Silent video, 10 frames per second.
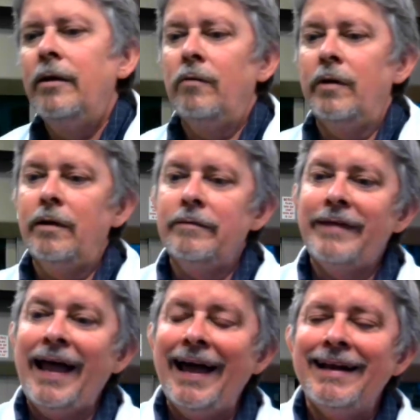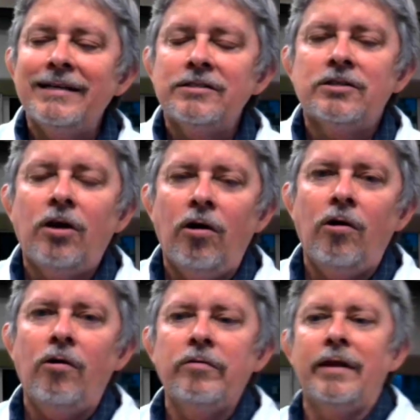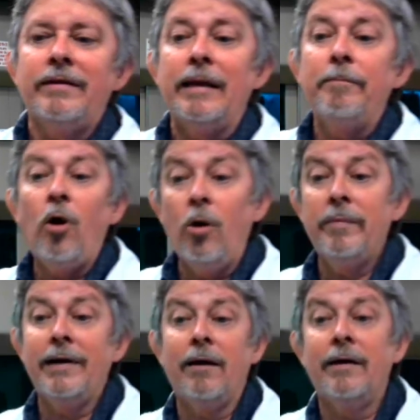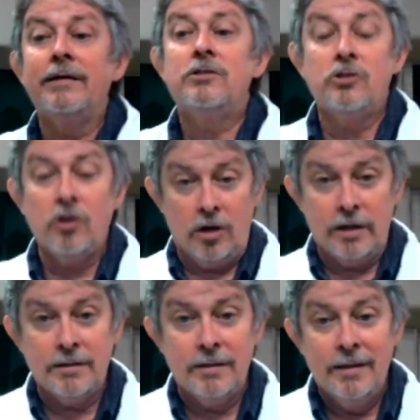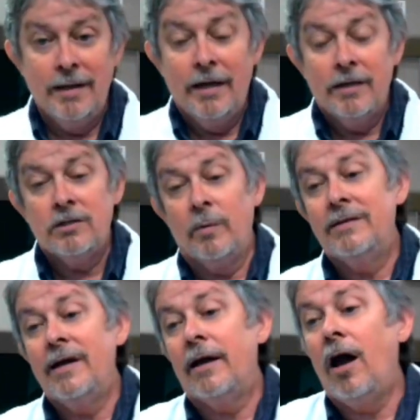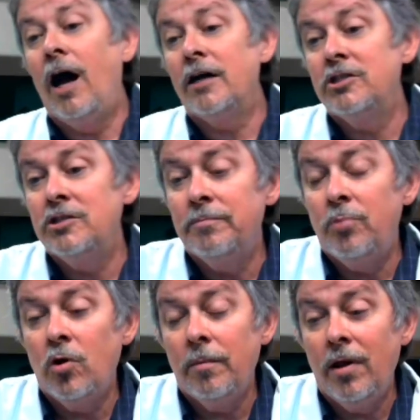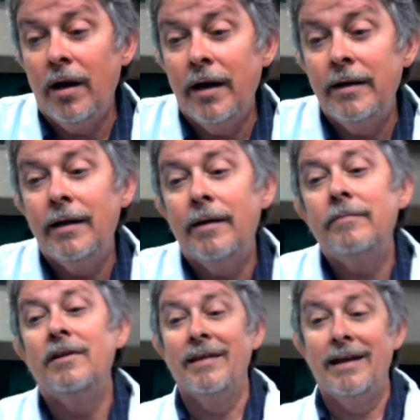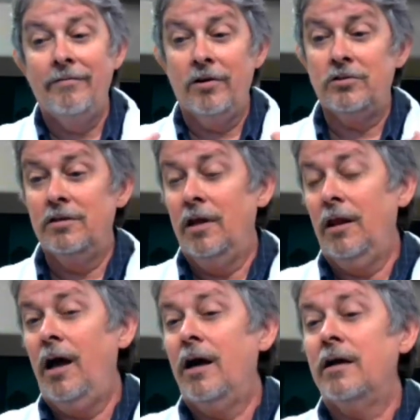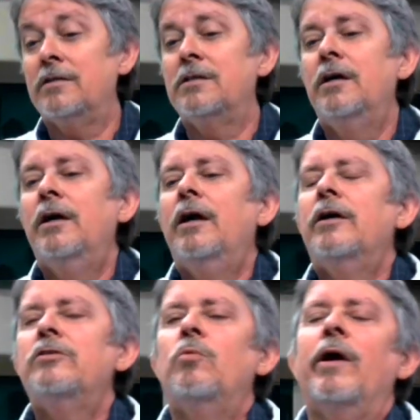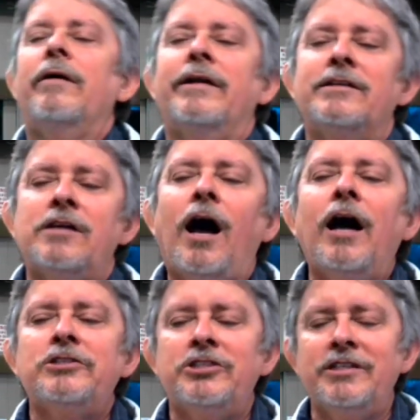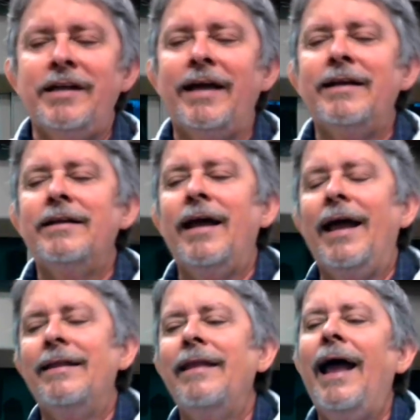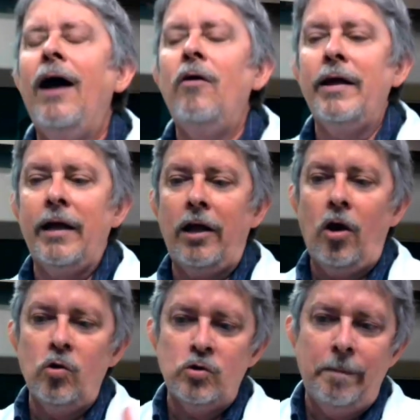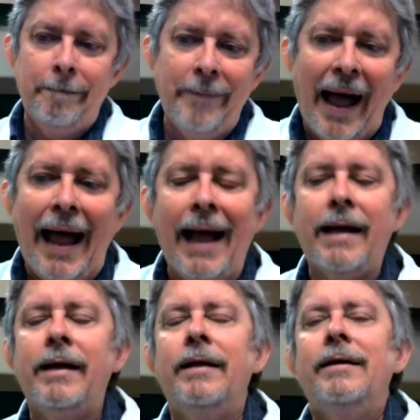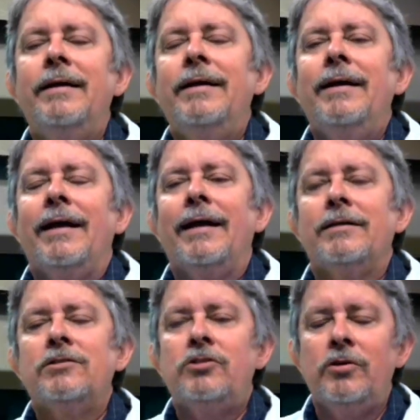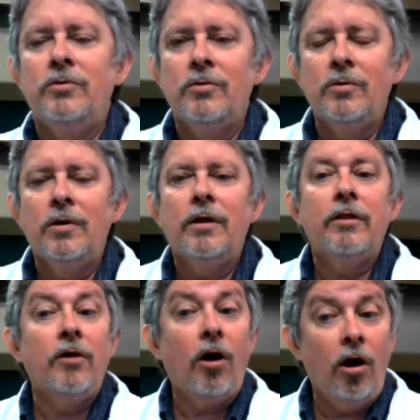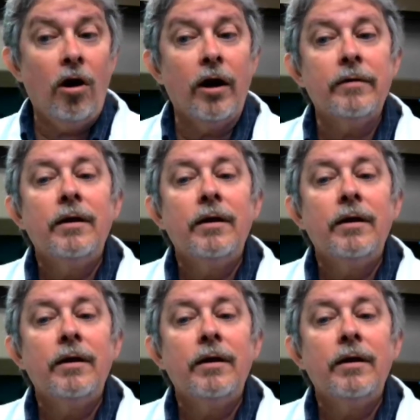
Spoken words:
Well, that is called a pulmonary circuit. So we take oxygen-poor blood, deliver it to the lungs to where it is oxygenated, and now it goes back into the heart.